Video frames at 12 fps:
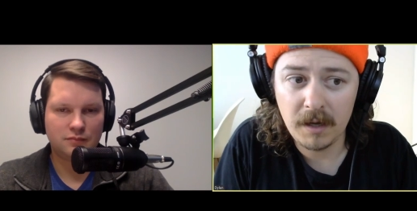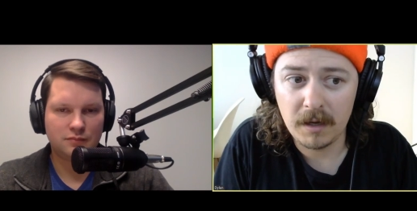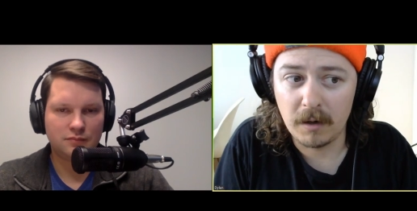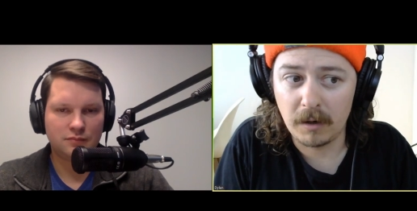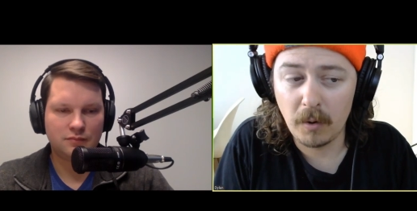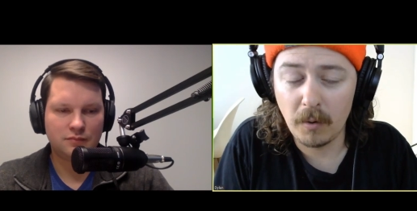
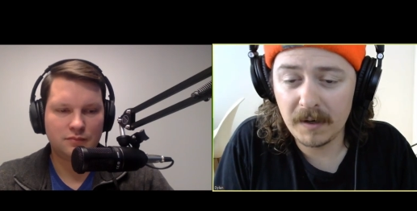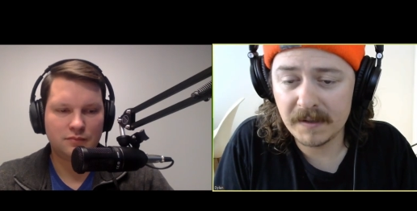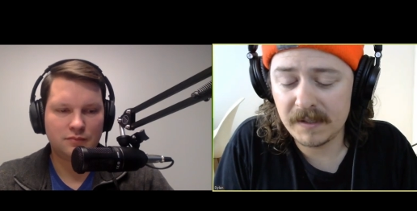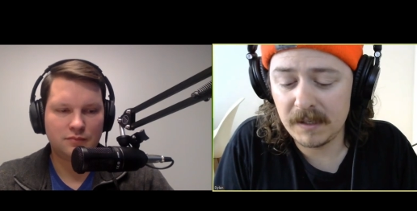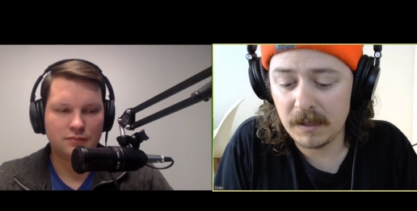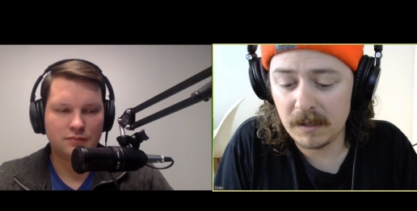Speaker 1: You're going to
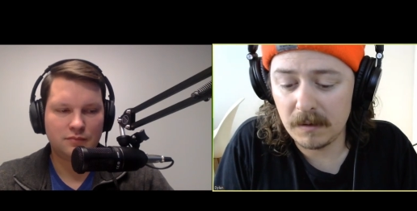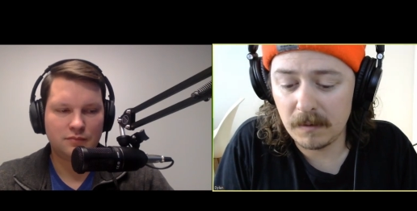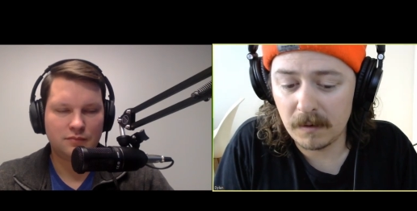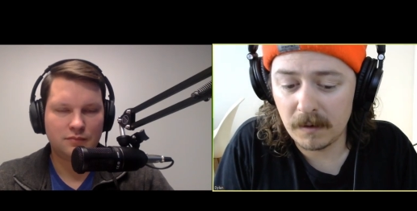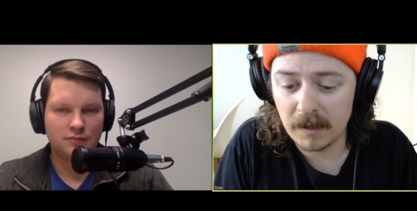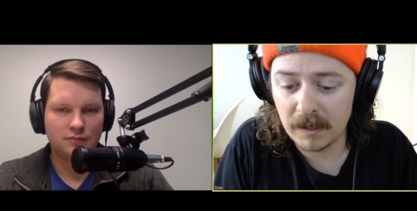see
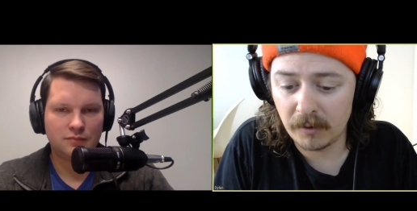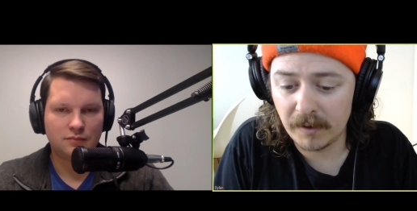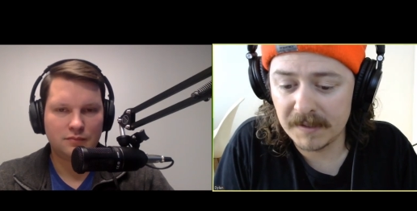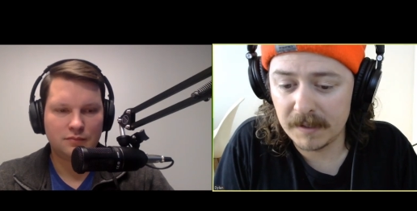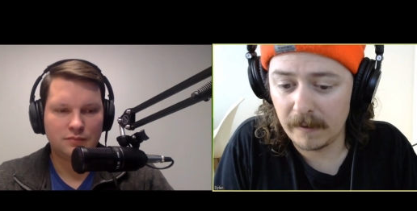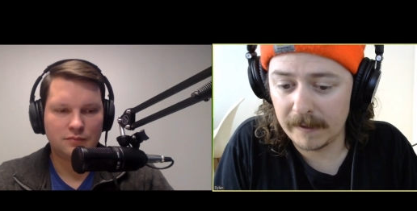an
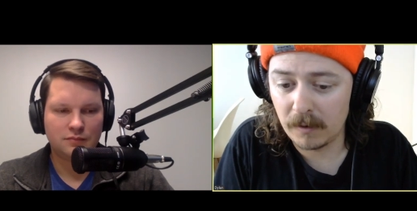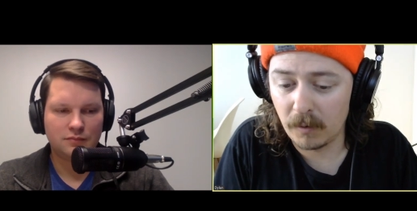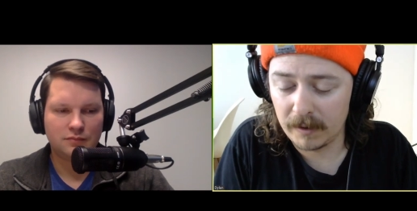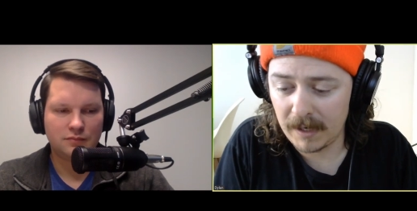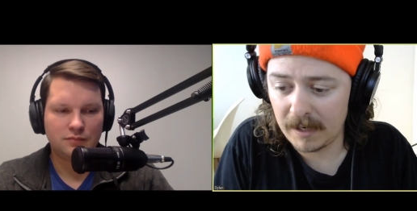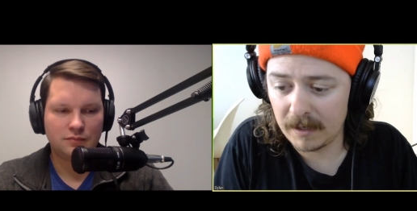increase in like
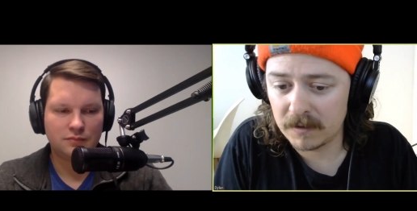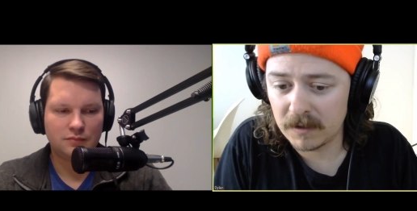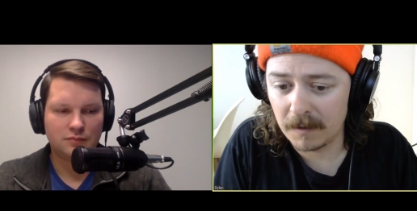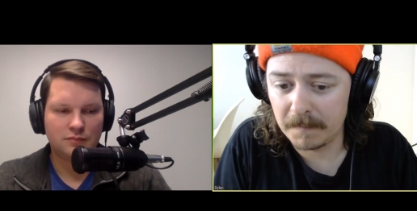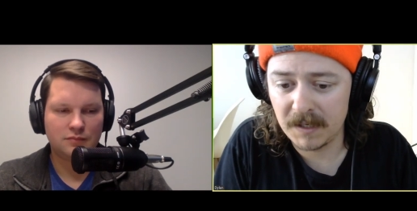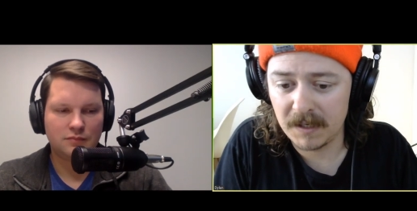organic
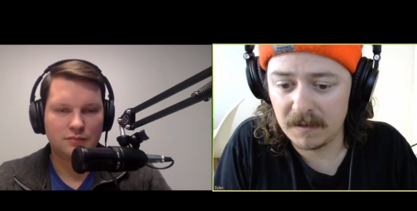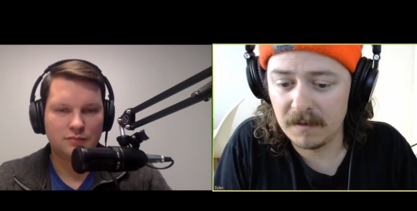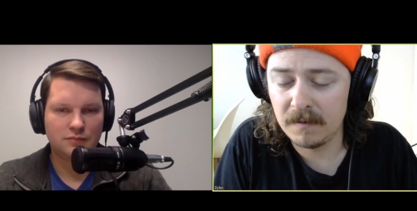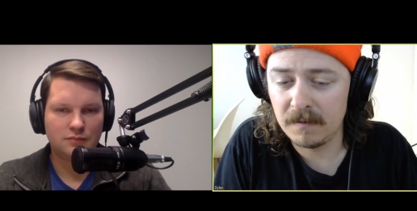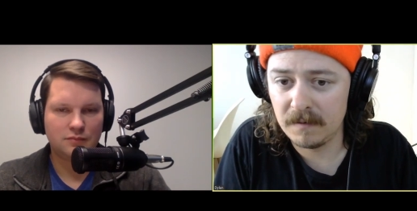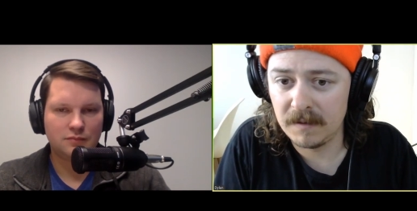top
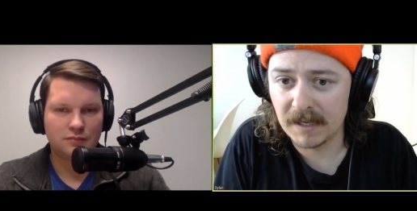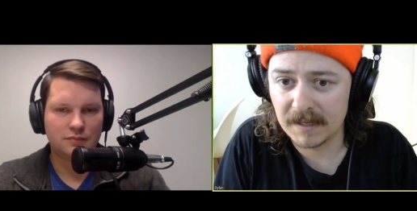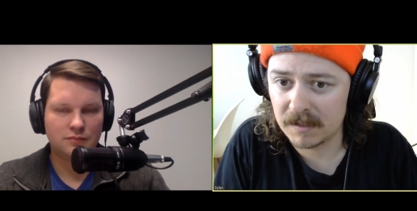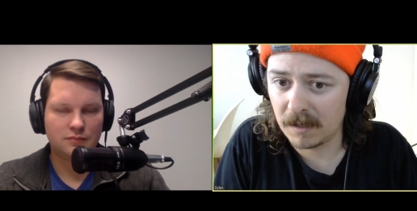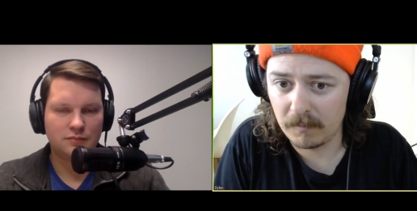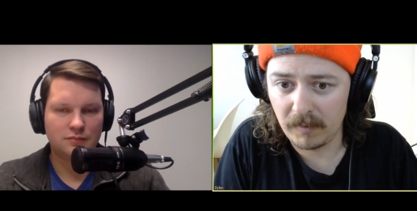10
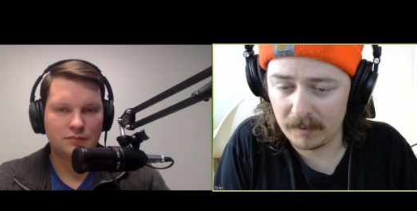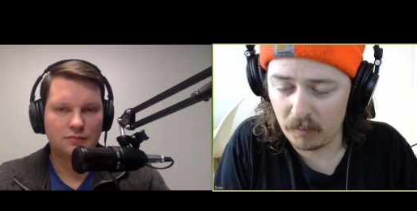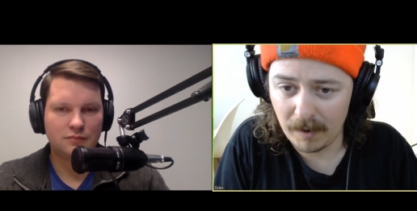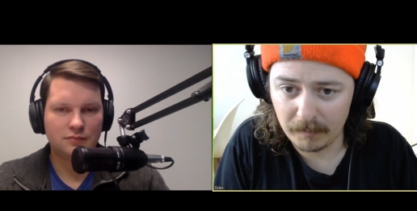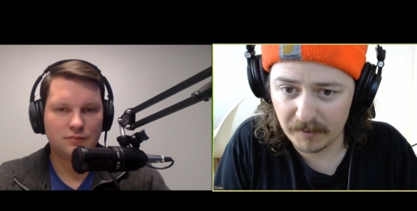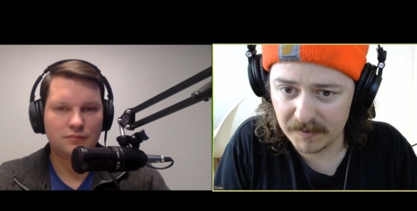desktop like
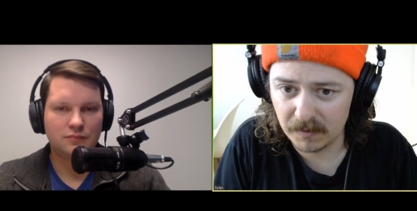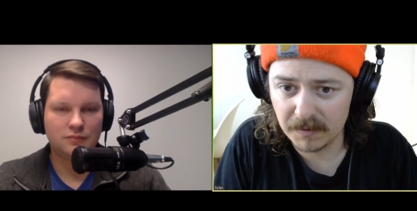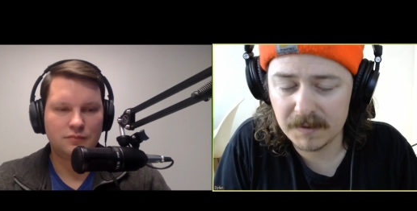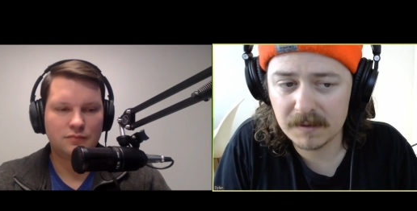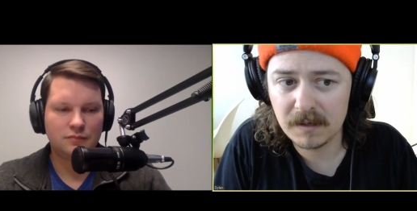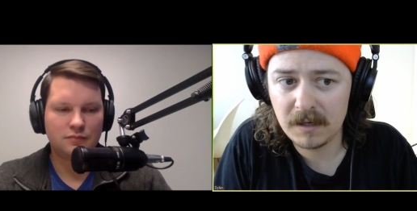web
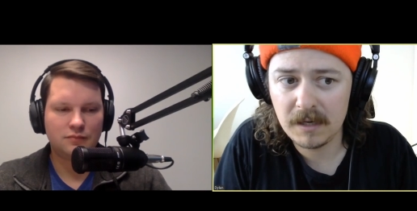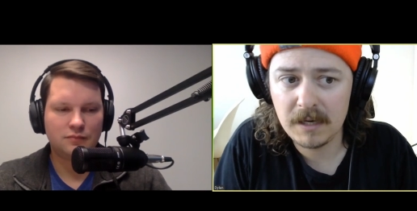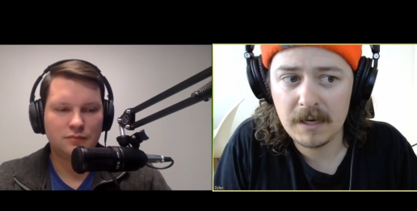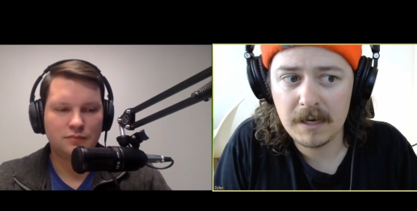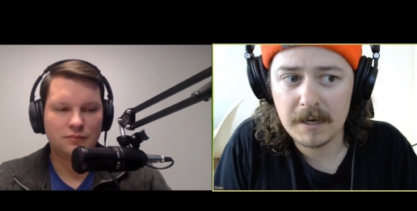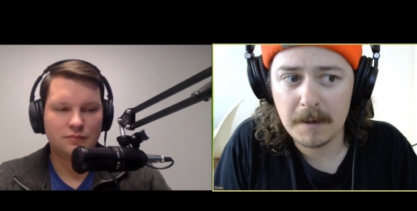results
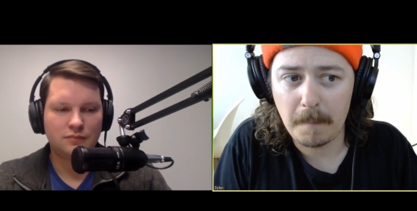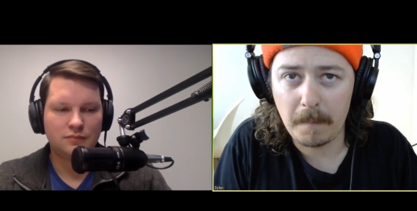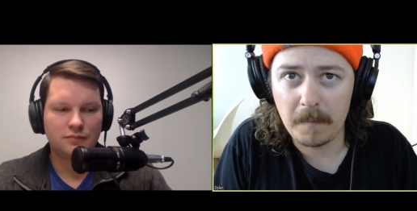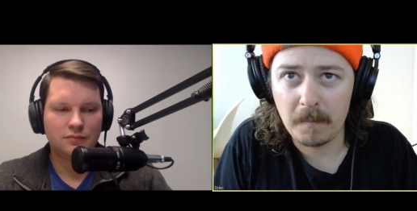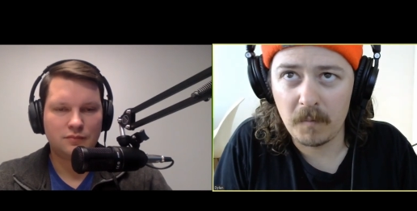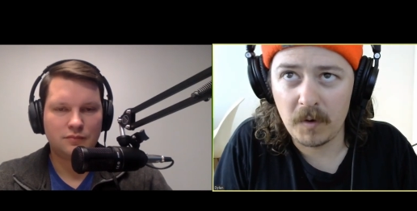
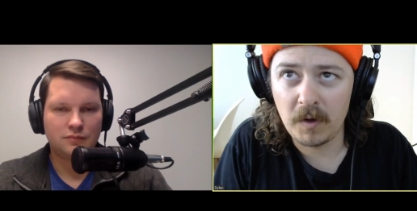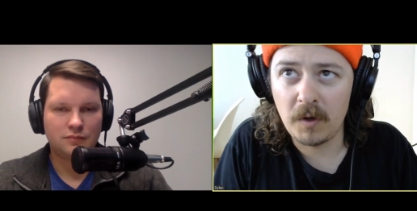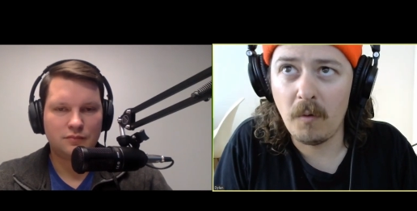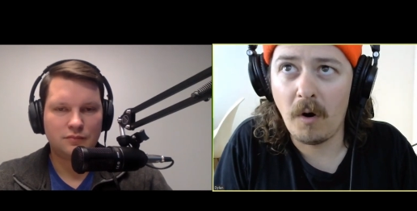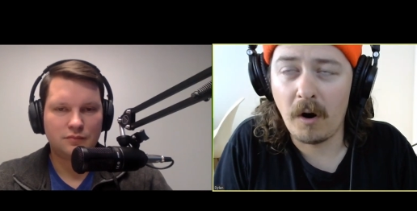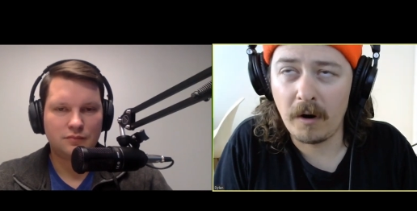
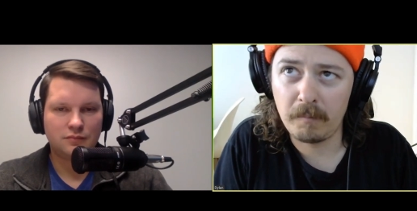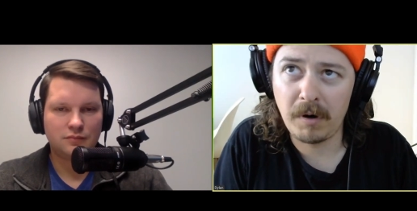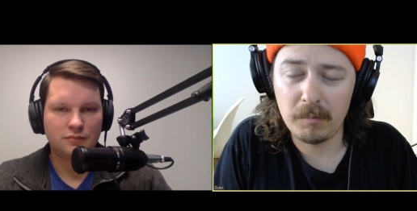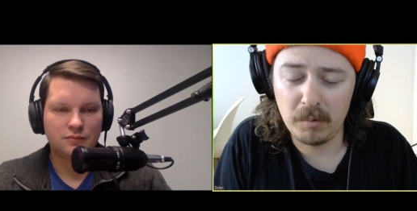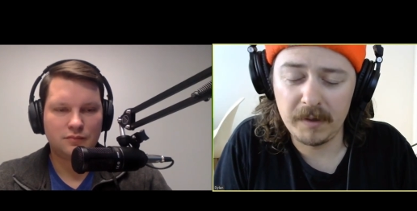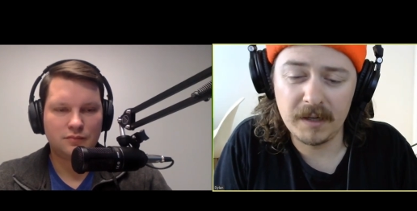you are
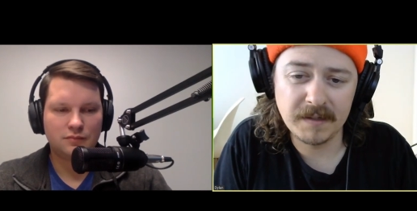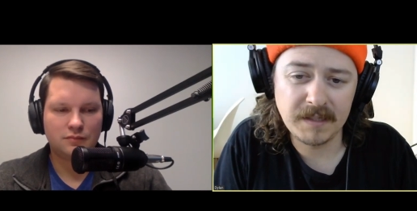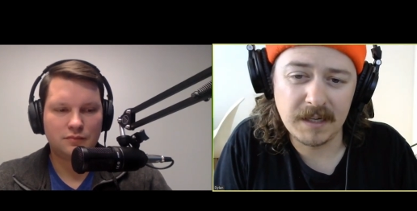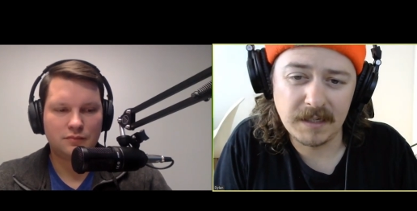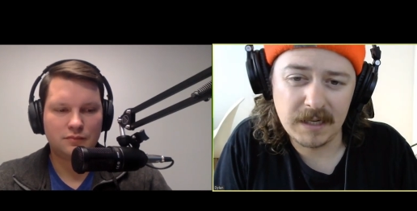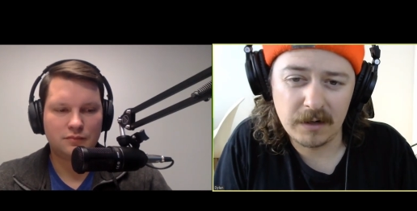probably going to
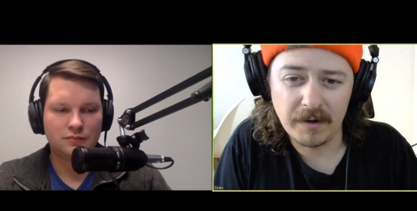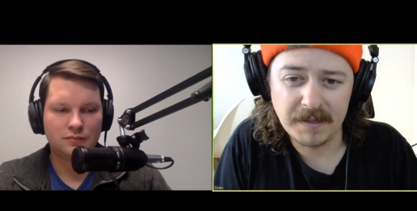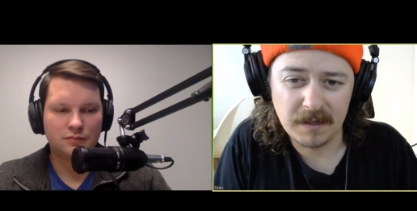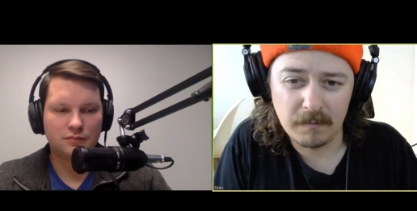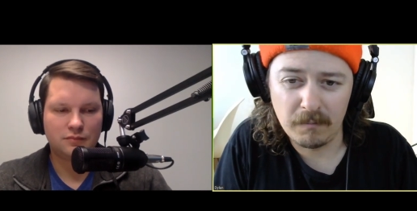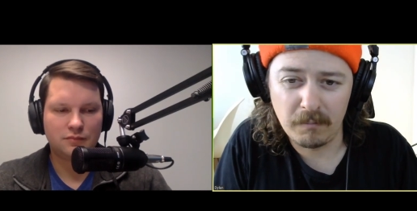see a
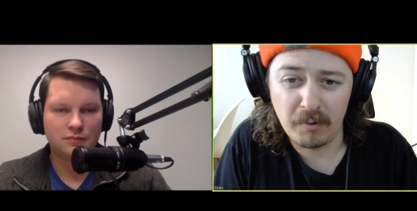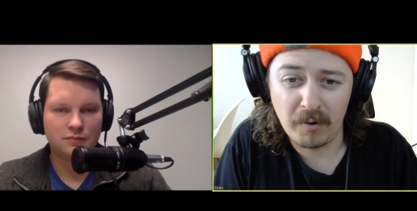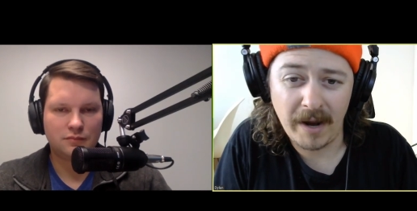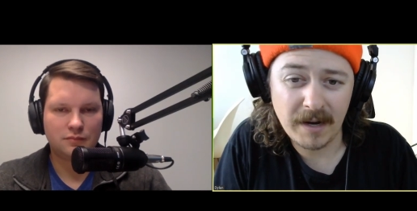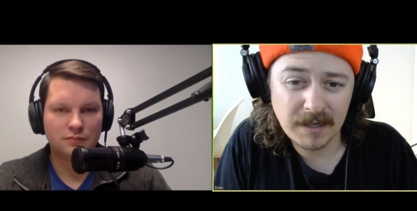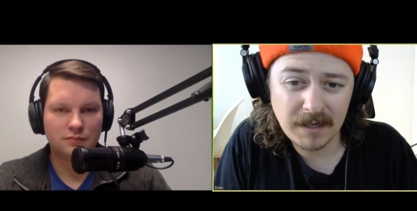decrease in
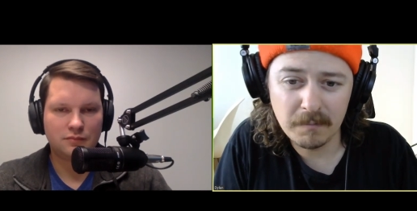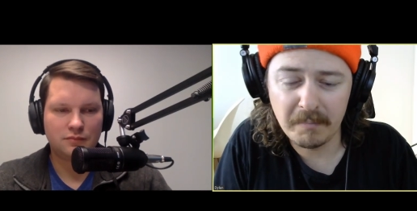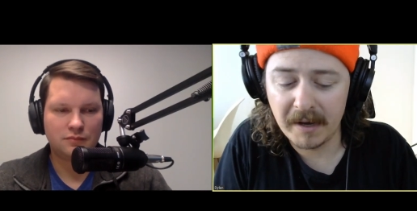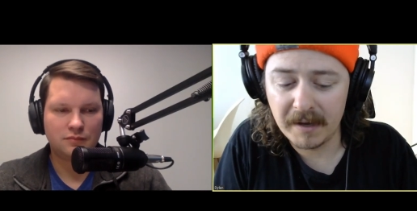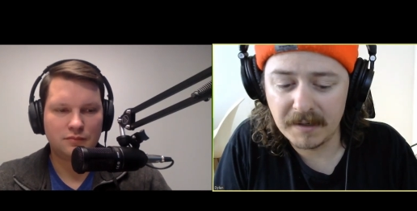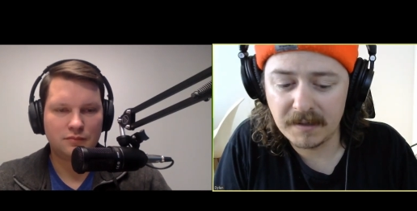branded,
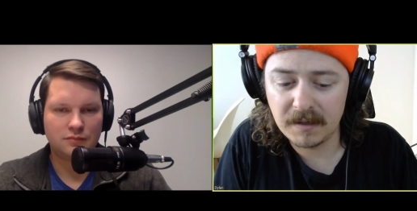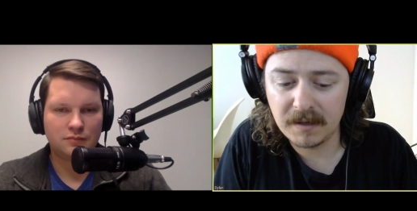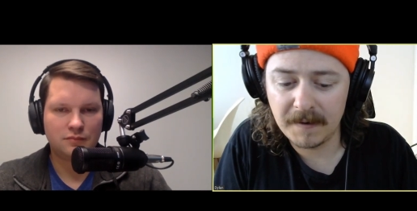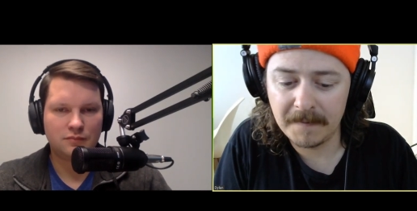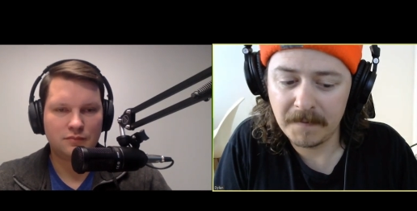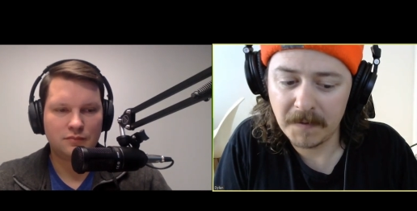but if